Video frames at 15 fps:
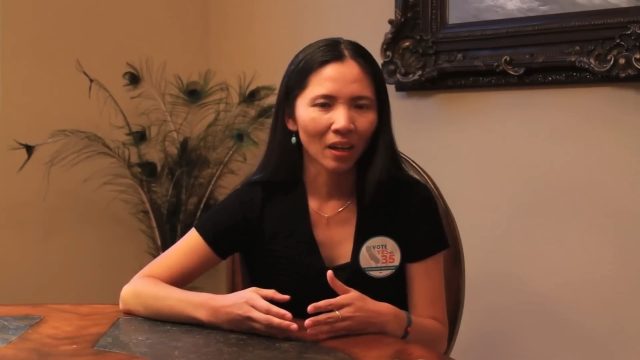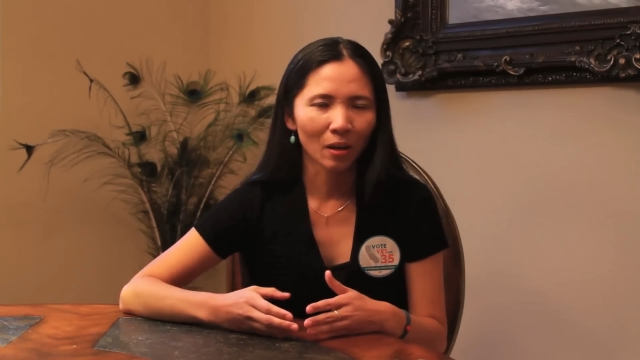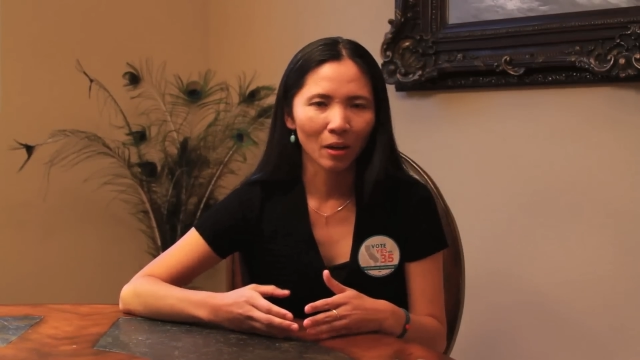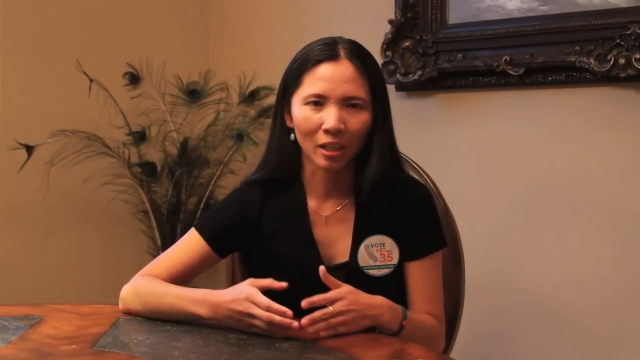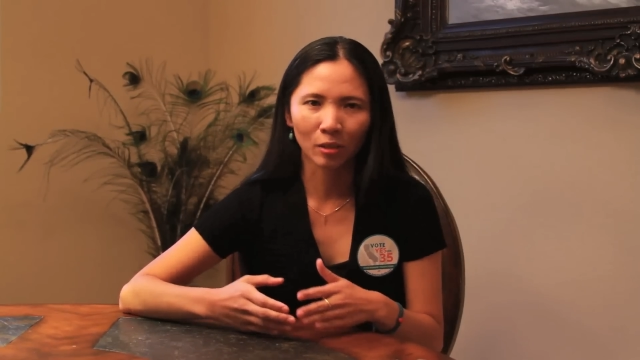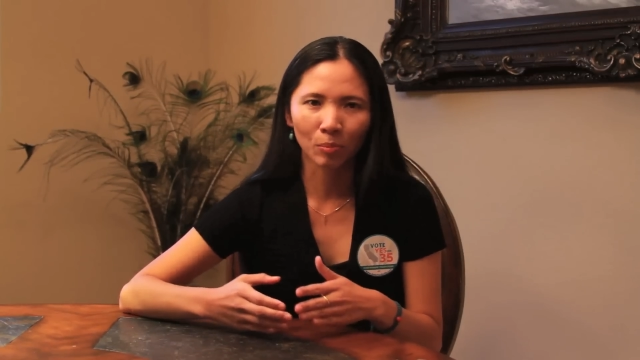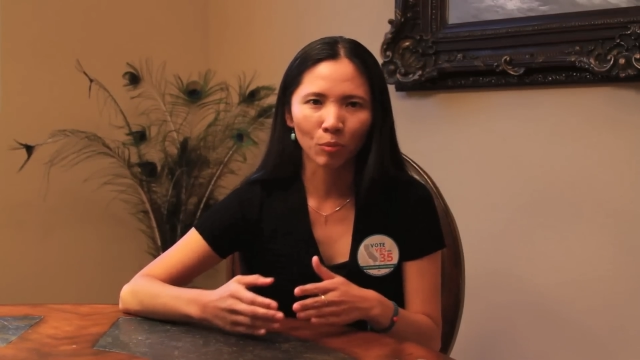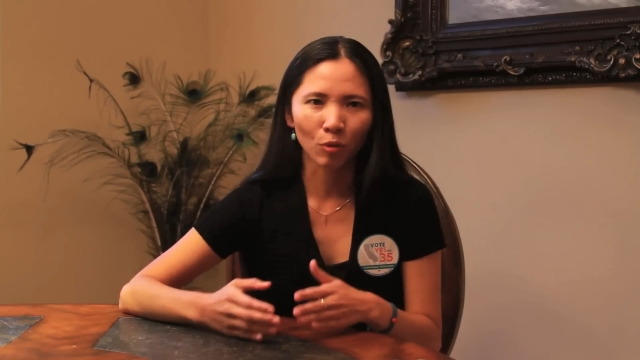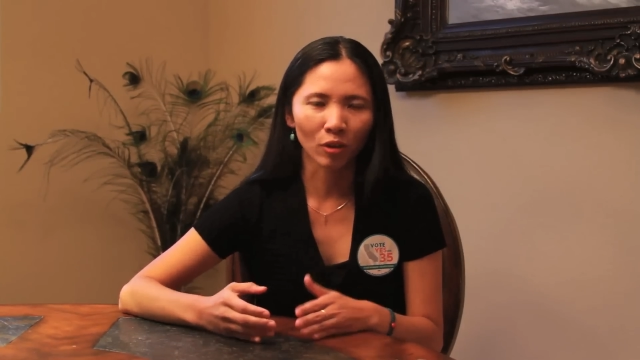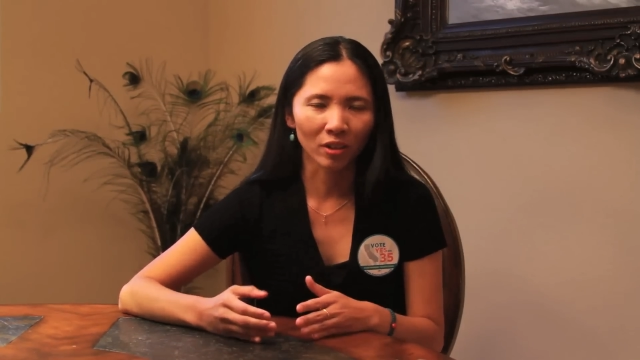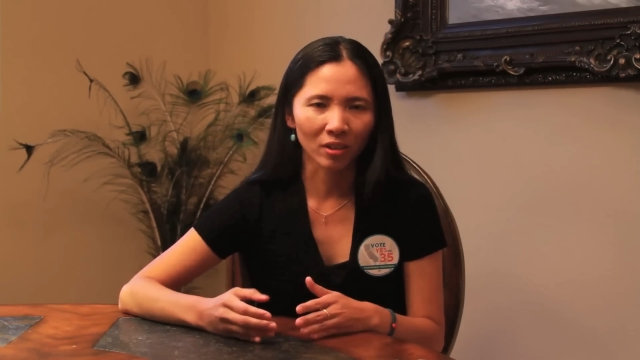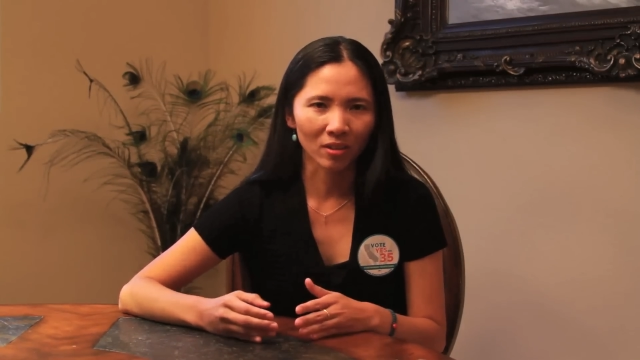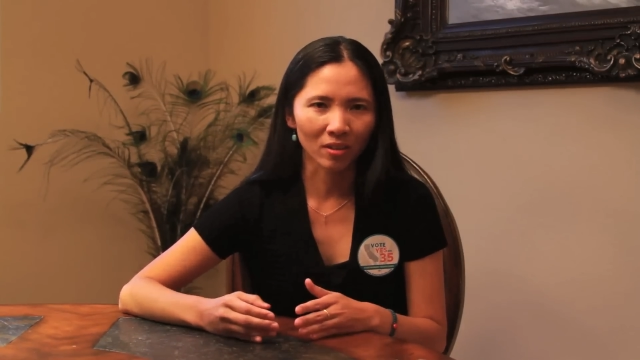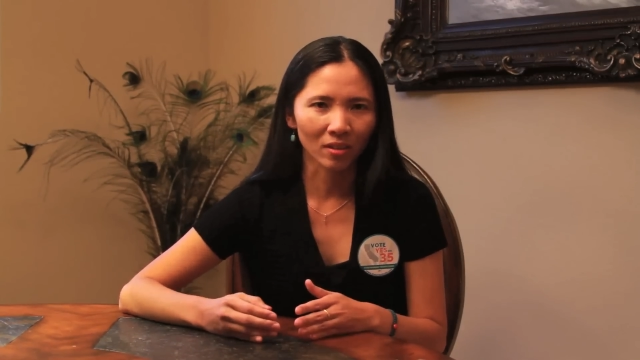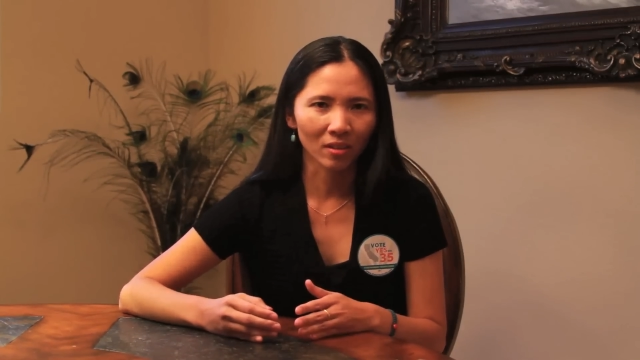
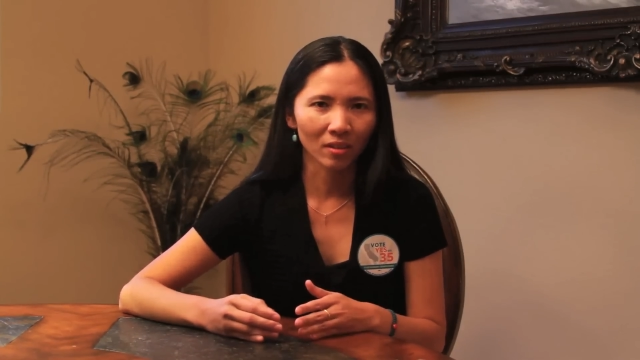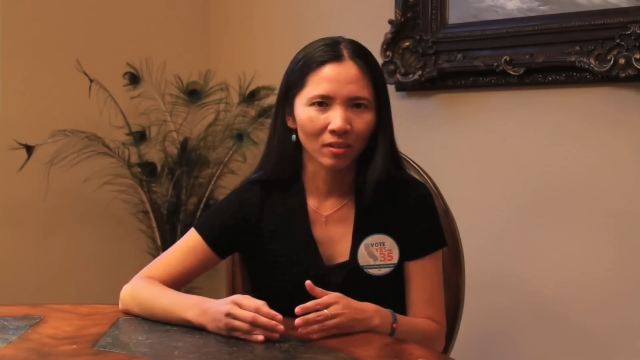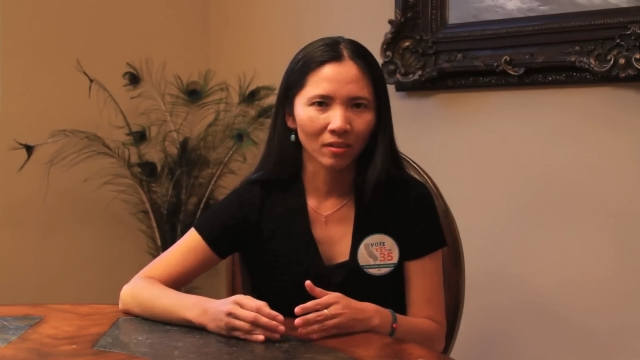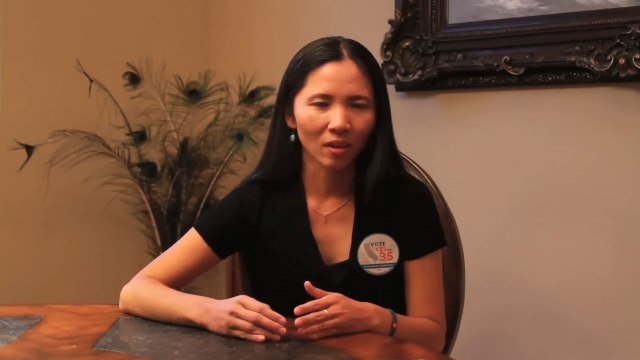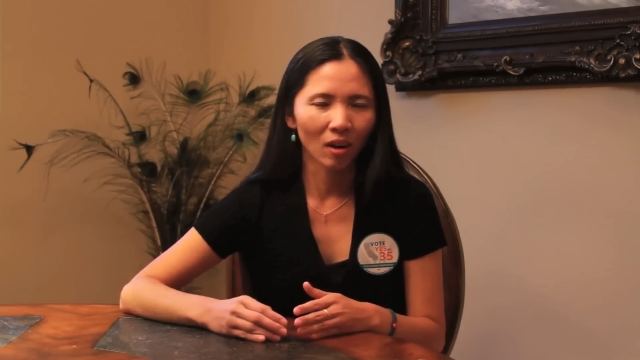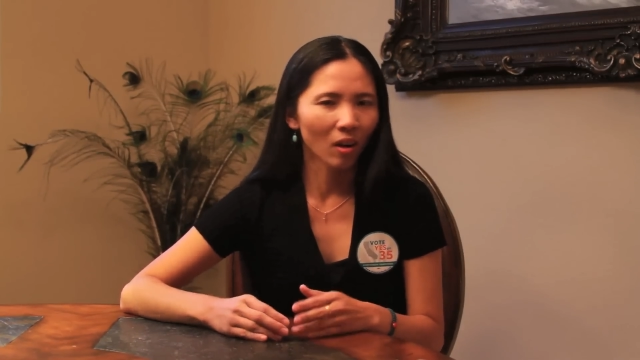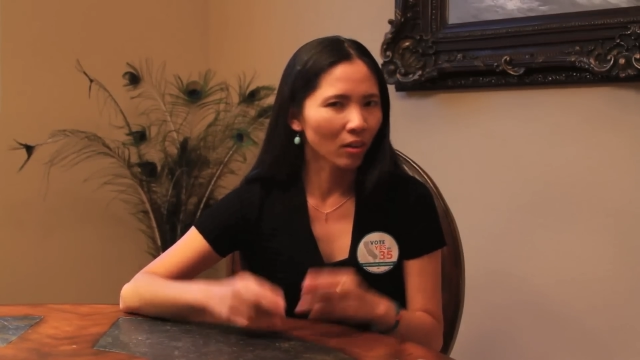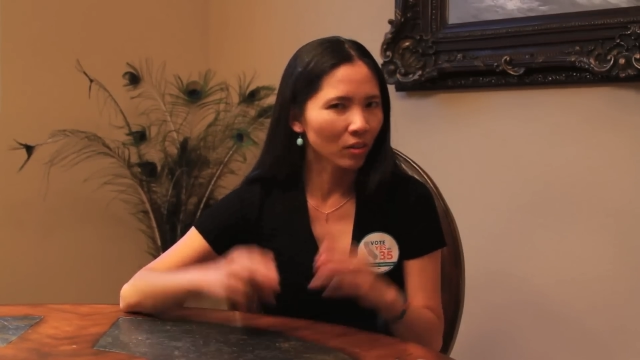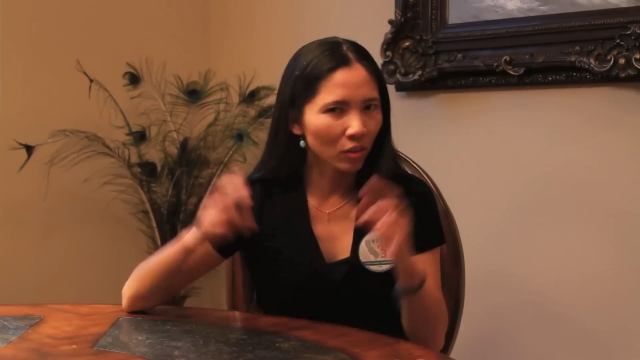exploiters, or